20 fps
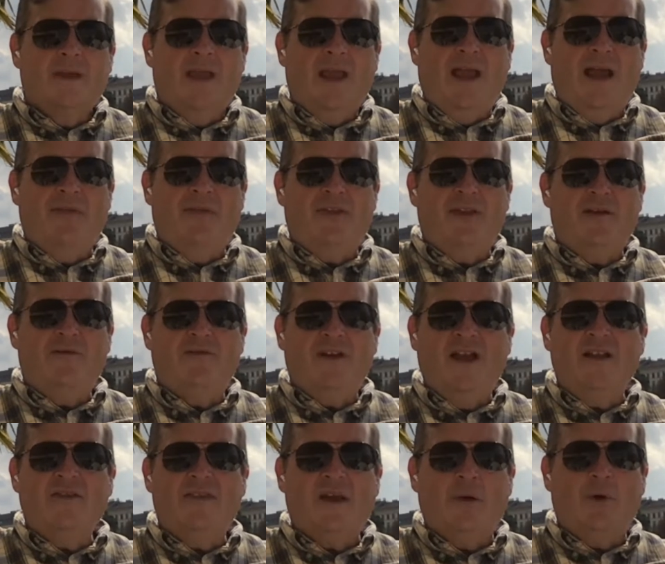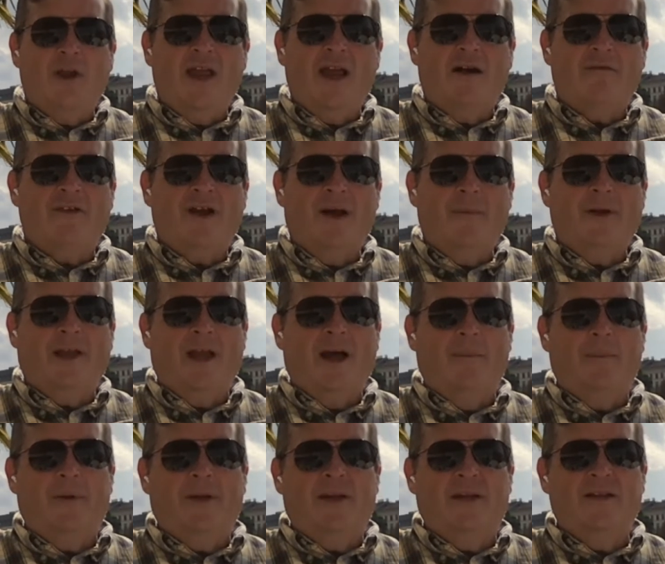At the event that we have coming
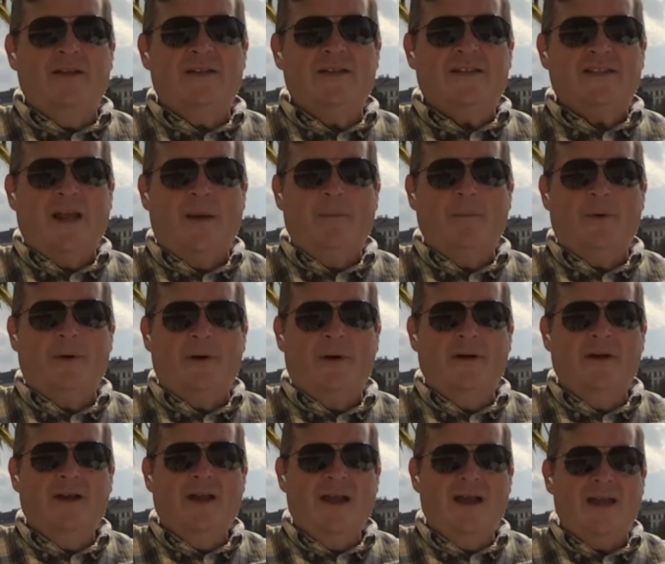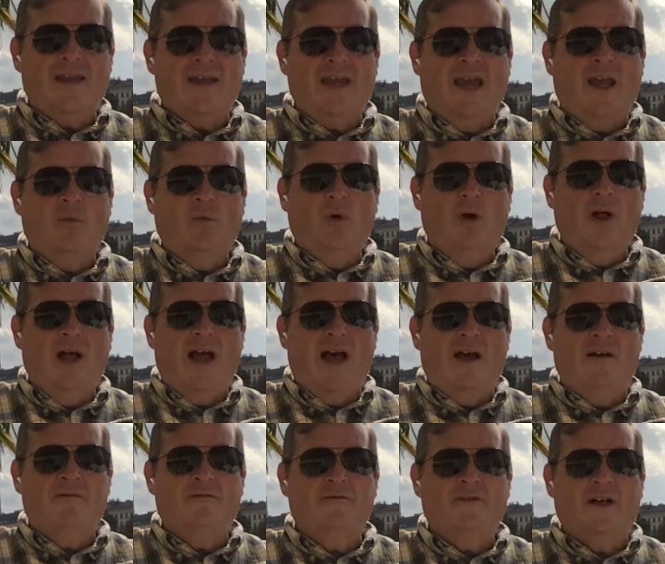up in December, again, we'll
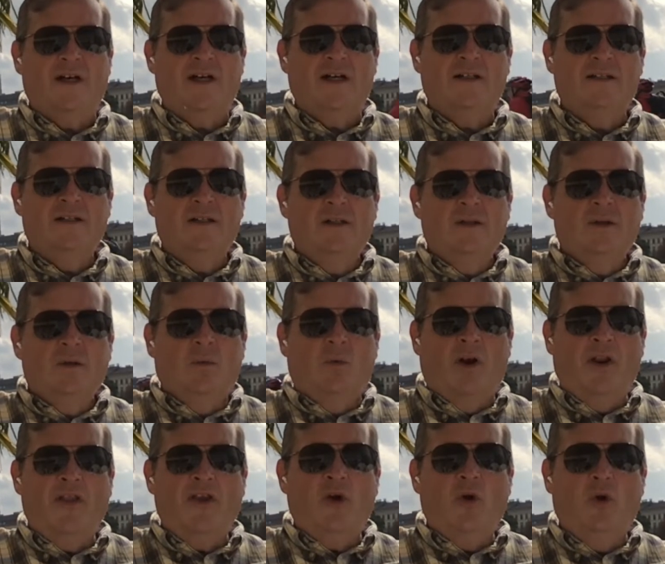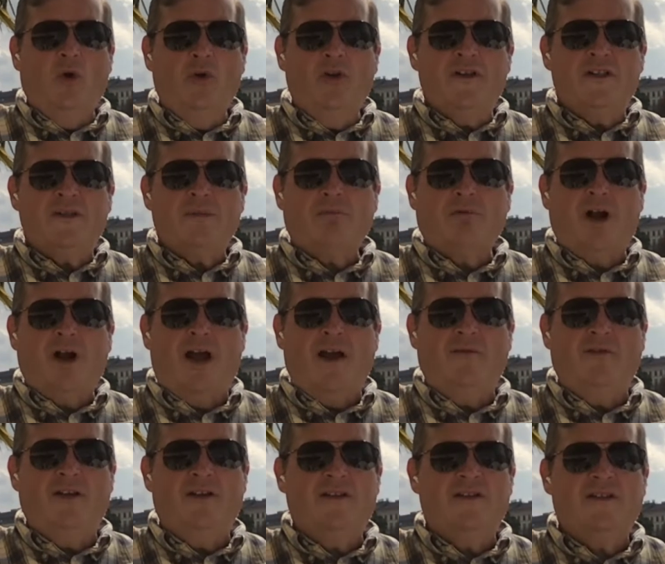have one of the oldest
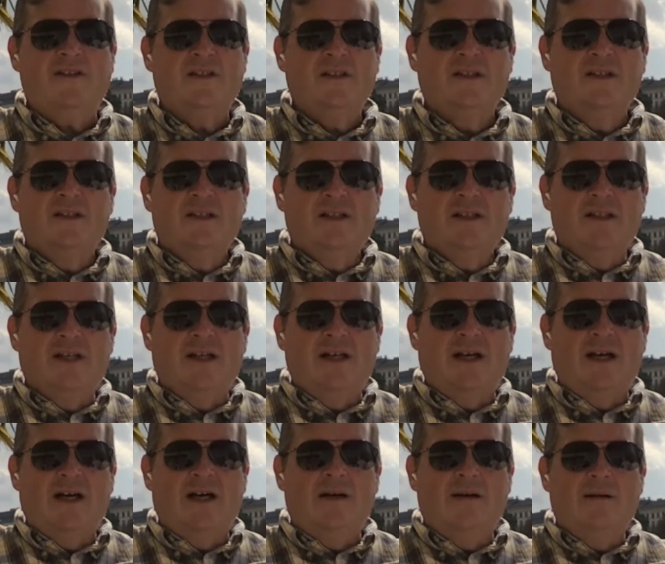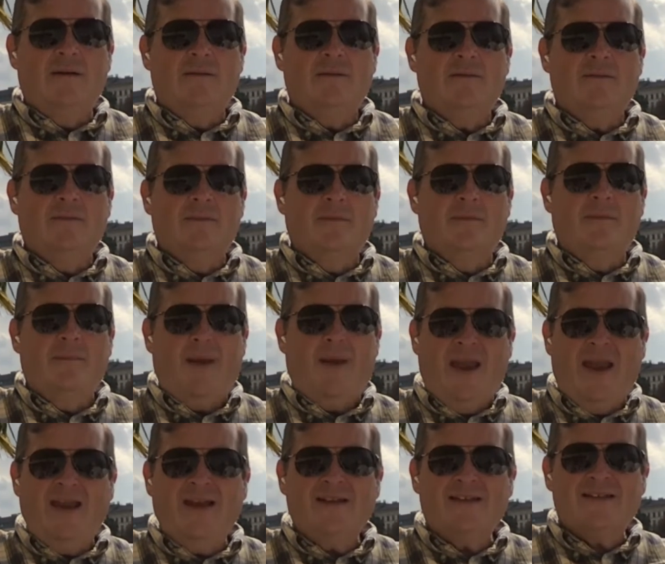private
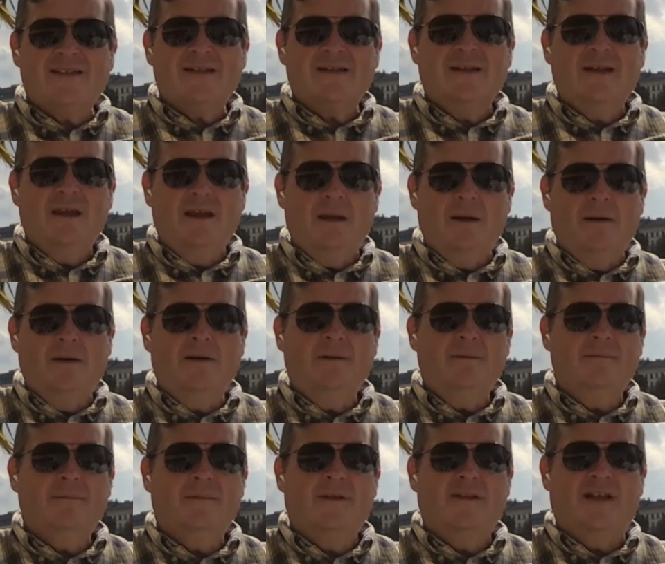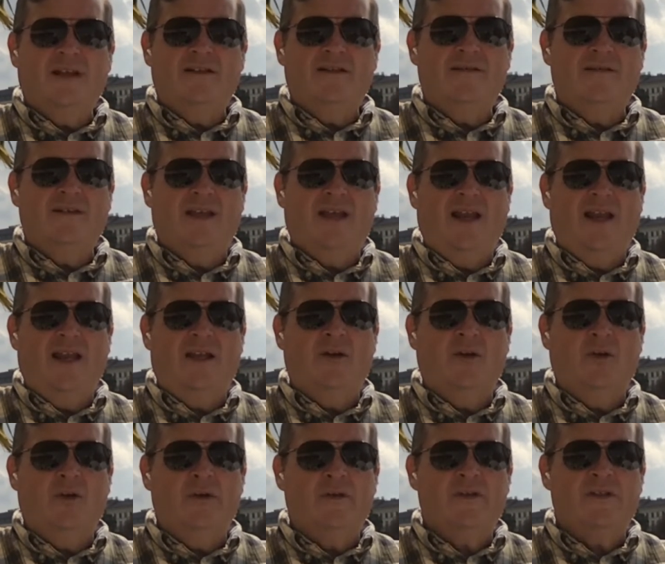banks here that
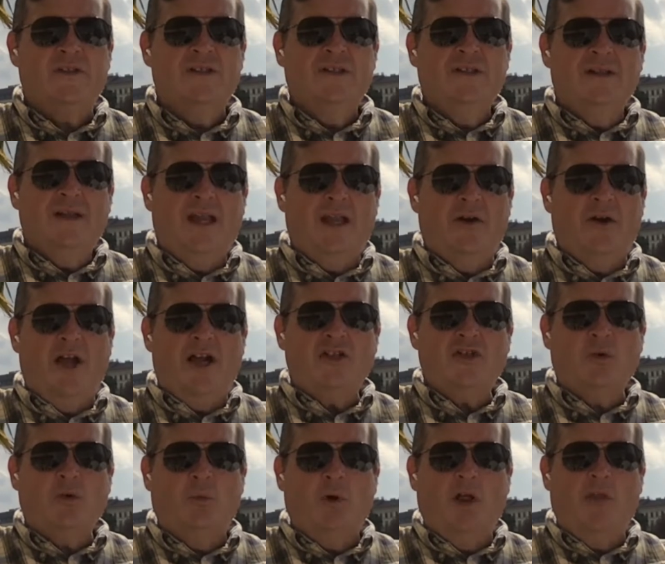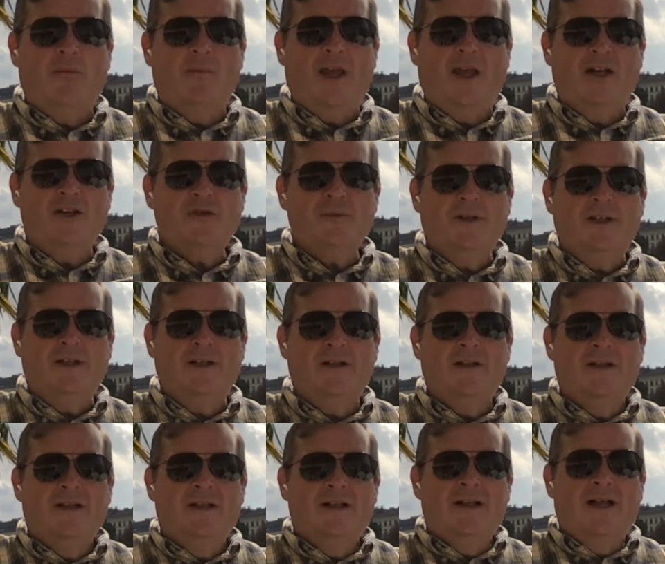handles international wealth management.
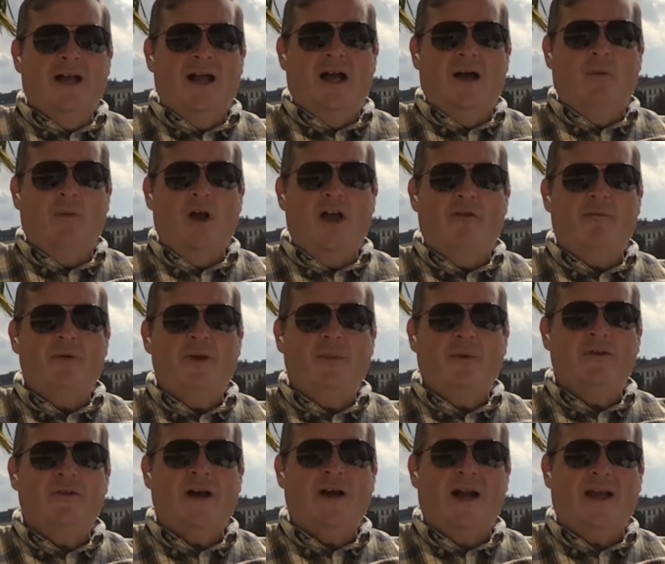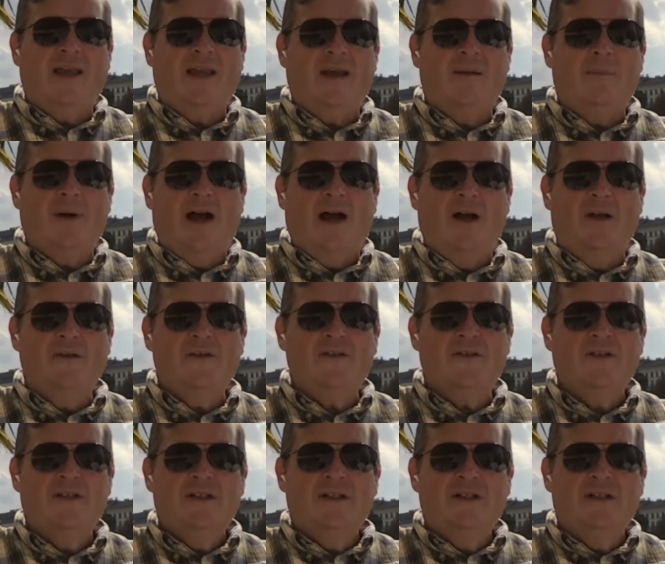We'll have people talking about